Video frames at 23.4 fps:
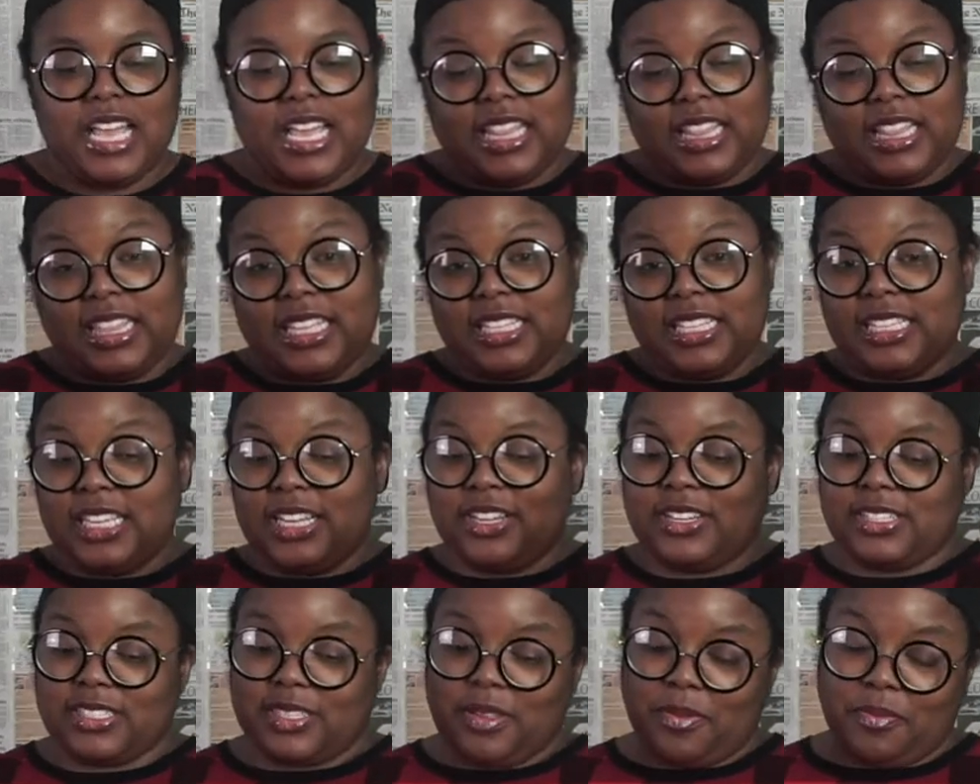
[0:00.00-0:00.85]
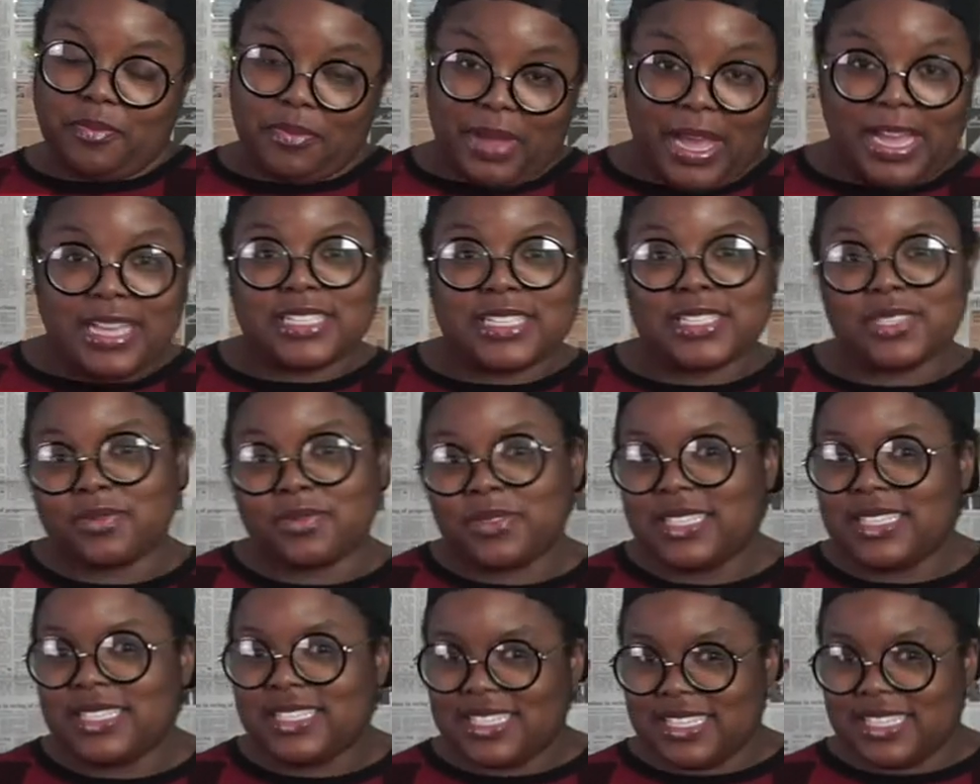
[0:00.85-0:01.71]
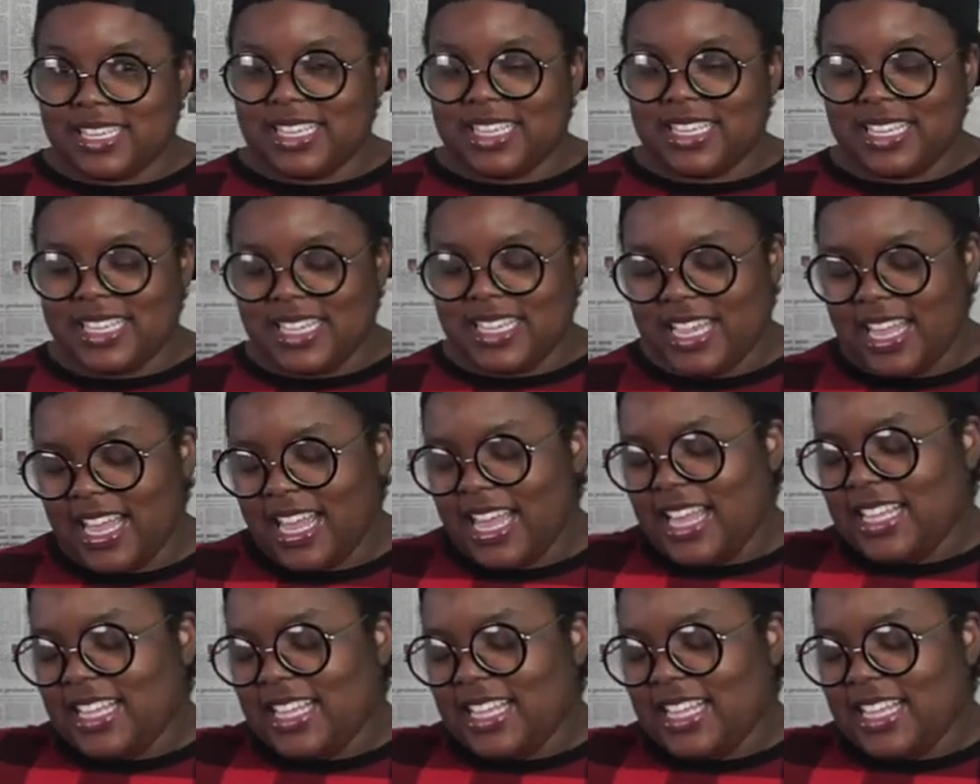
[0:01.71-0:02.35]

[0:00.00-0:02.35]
This here is my sweet tea.